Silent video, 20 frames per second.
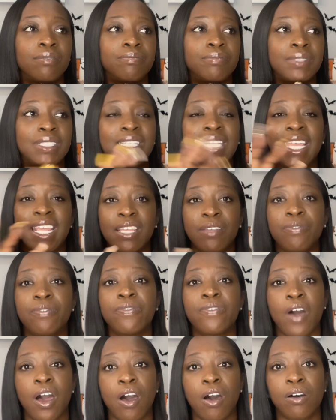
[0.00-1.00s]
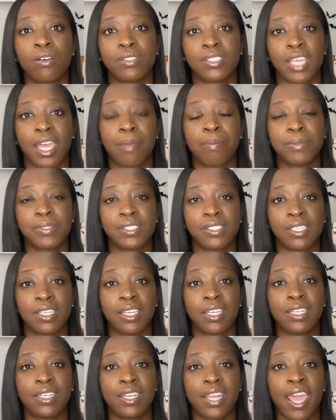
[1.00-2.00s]
late fall type of
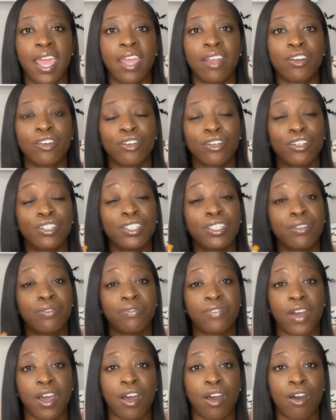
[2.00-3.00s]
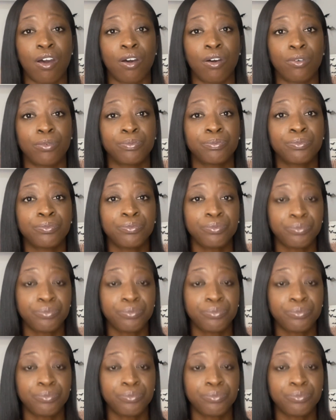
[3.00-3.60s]
scent. Not early fall.